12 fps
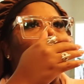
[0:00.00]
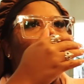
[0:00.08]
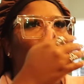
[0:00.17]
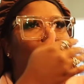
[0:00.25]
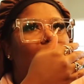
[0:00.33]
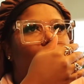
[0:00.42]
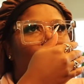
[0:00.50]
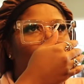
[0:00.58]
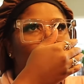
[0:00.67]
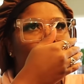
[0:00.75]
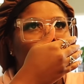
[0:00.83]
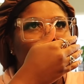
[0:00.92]

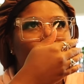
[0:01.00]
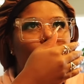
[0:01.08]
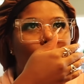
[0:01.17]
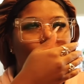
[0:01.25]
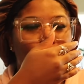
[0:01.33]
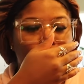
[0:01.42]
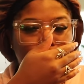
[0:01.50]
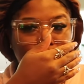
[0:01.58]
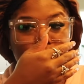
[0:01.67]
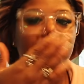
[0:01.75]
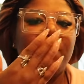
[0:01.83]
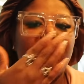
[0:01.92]
But
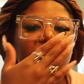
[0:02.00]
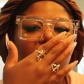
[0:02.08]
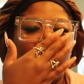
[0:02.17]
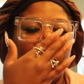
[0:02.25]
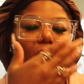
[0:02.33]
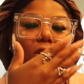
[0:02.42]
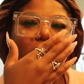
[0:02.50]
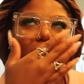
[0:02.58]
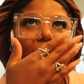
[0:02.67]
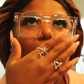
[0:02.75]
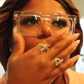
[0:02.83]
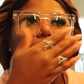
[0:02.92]
for a long
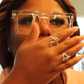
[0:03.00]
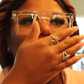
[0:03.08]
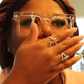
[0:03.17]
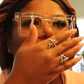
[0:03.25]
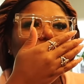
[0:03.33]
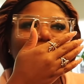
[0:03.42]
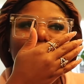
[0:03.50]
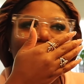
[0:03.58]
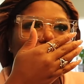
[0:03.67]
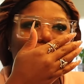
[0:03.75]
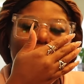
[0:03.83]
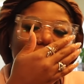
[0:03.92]
time,
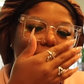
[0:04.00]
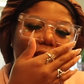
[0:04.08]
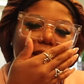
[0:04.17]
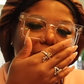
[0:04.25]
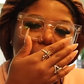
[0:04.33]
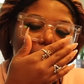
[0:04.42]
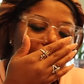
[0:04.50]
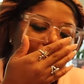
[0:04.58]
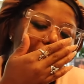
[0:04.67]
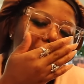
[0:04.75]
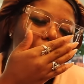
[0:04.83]
I wasn't eating them.